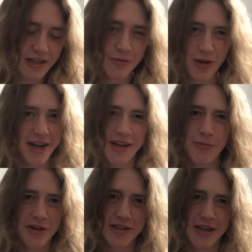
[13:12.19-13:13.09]
well, I don't
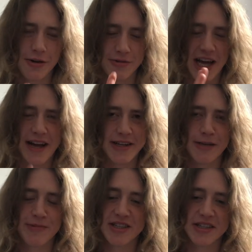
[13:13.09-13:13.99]
really go that
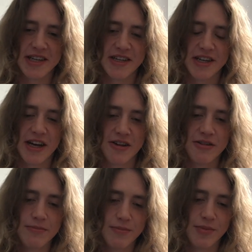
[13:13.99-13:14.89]
deep into detail,
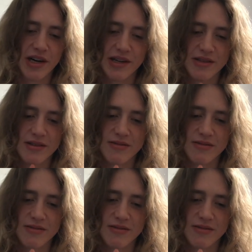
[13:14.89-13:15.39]
but...